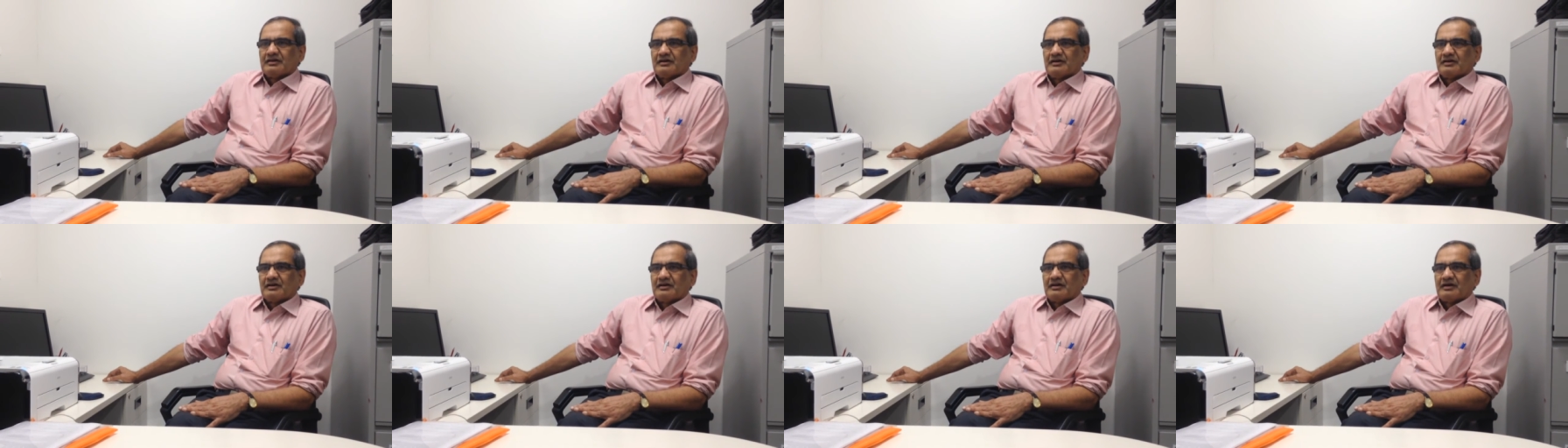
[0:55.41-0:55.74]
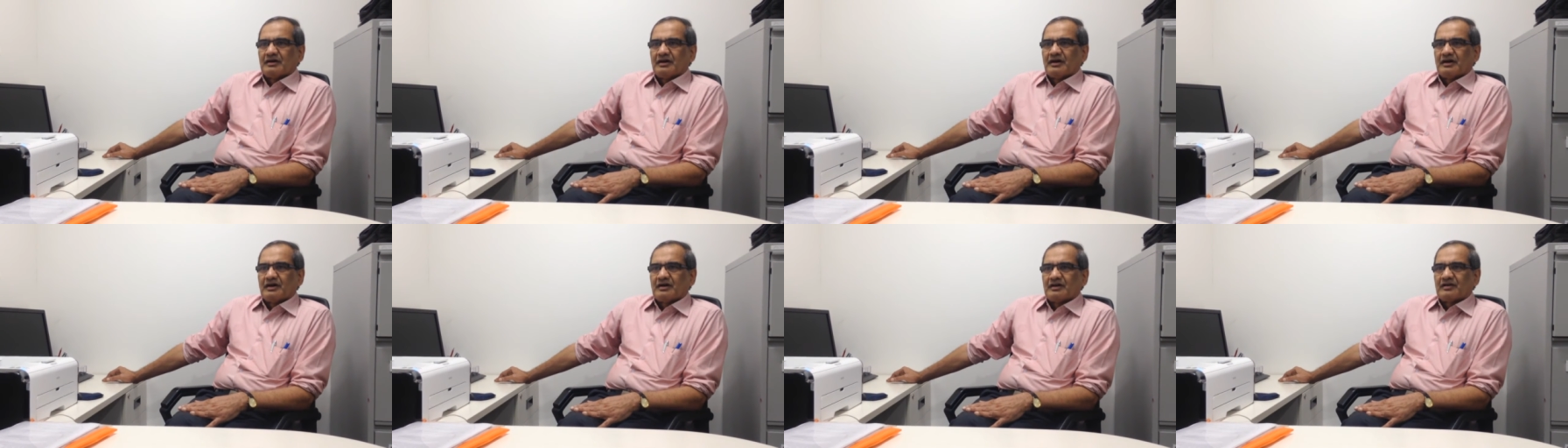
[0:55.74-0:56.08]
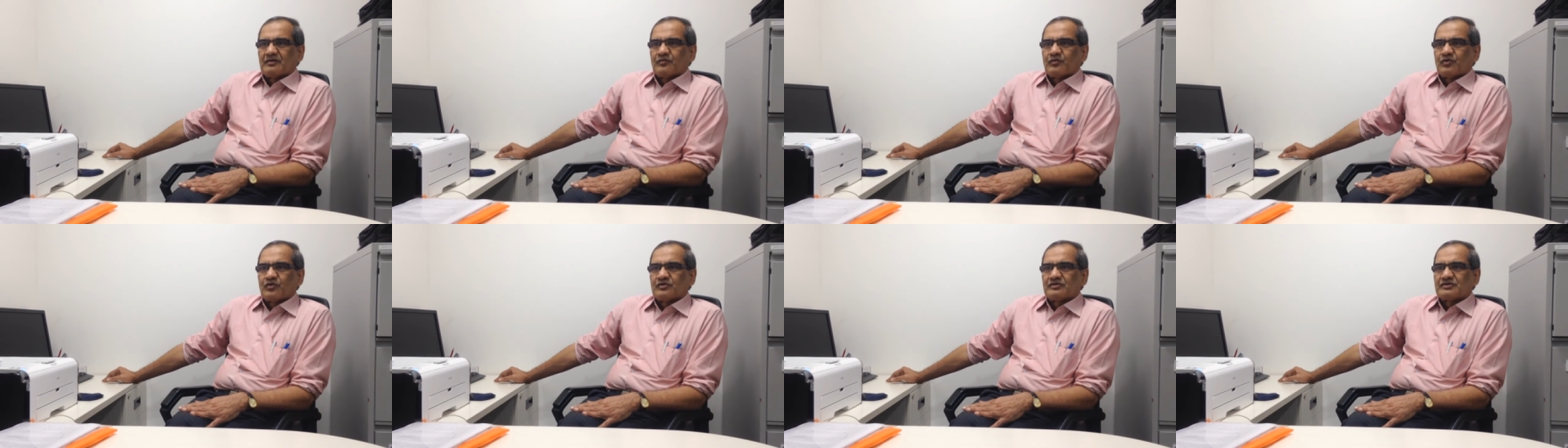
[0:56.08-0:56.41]
uh,
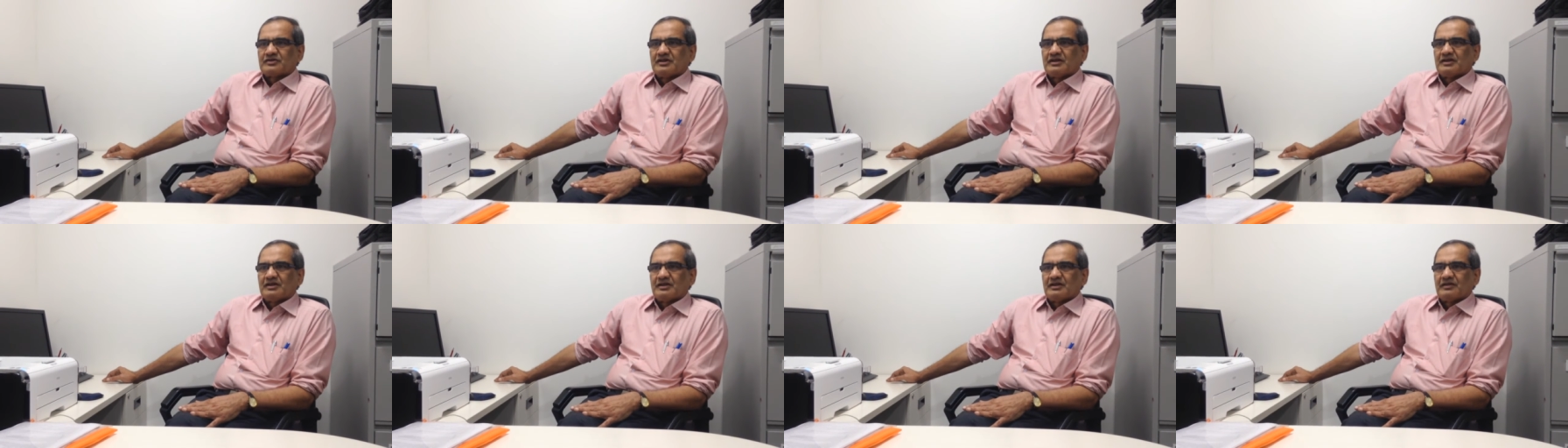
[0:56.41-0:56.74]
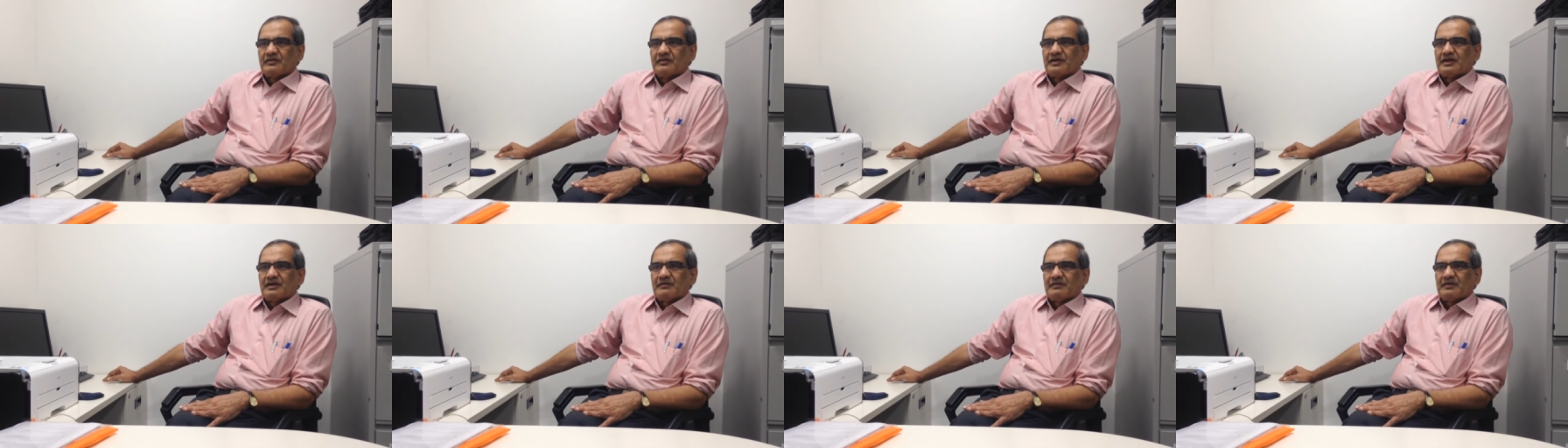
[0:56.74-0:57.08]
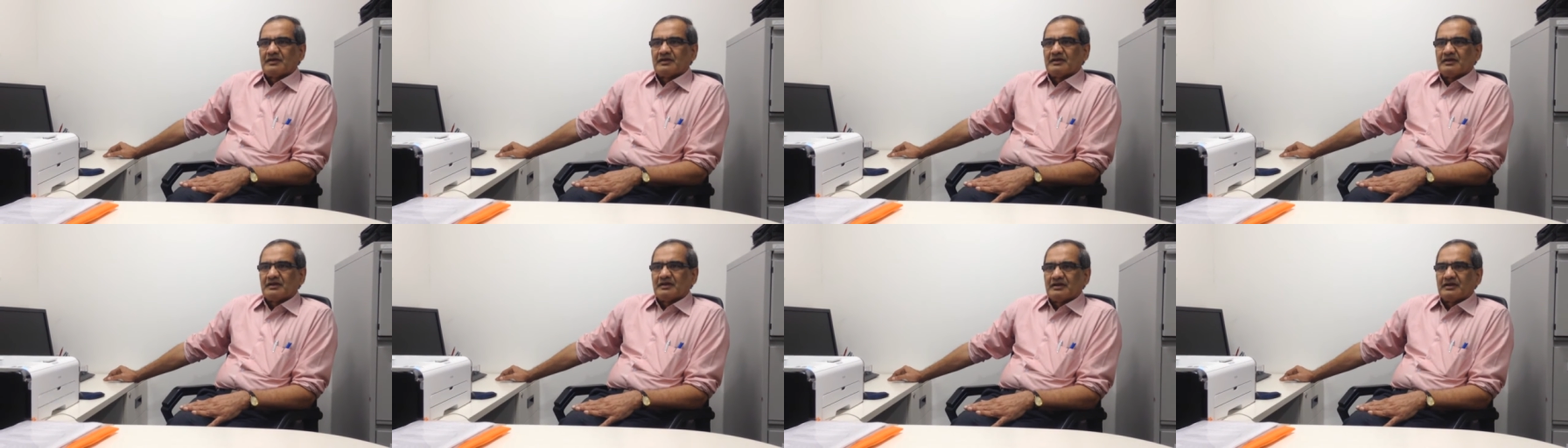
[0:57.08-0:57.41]
are mostly
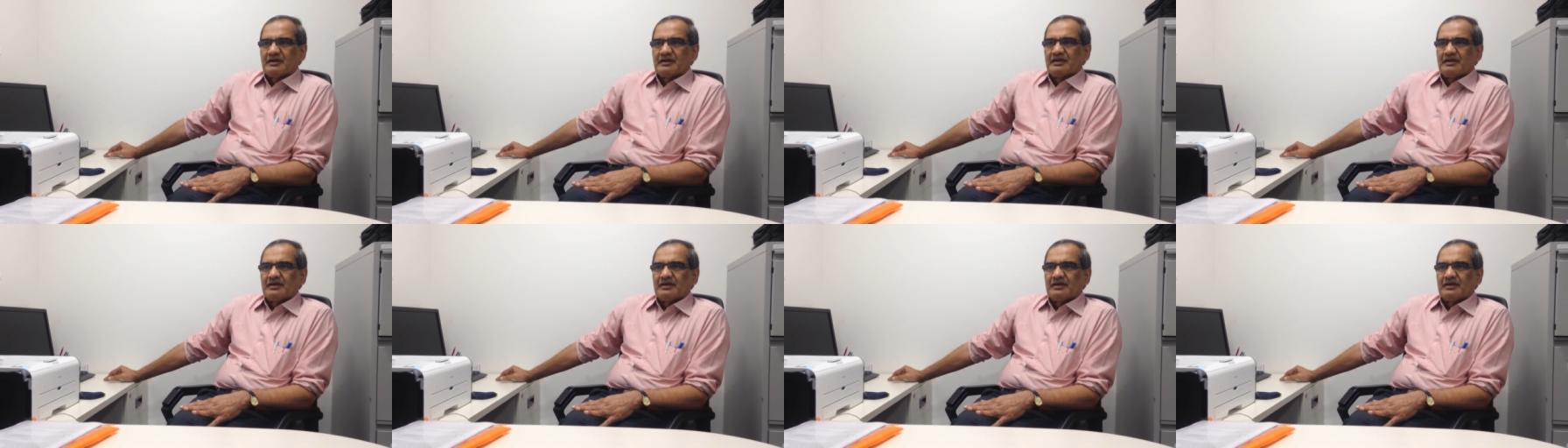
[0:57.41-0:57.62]
available